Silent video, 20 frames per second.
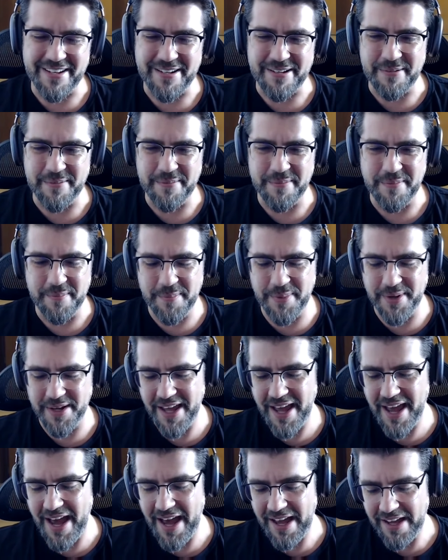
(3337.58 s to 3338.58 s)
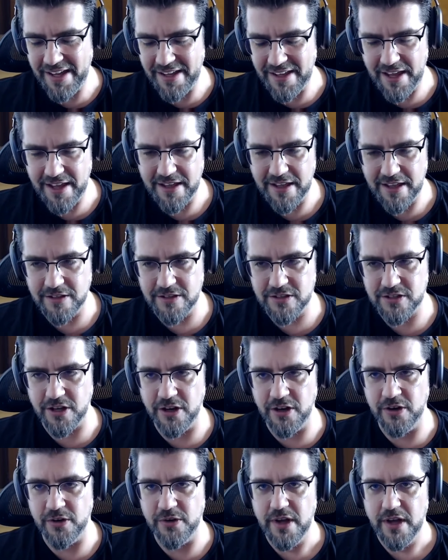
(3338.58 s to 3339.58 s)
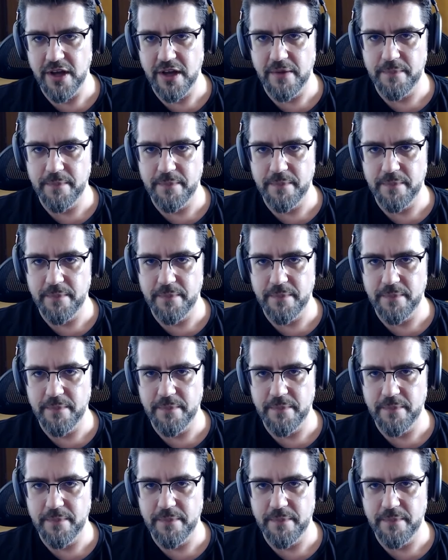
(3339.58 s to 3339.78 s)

Um, but yeah, it, it, and so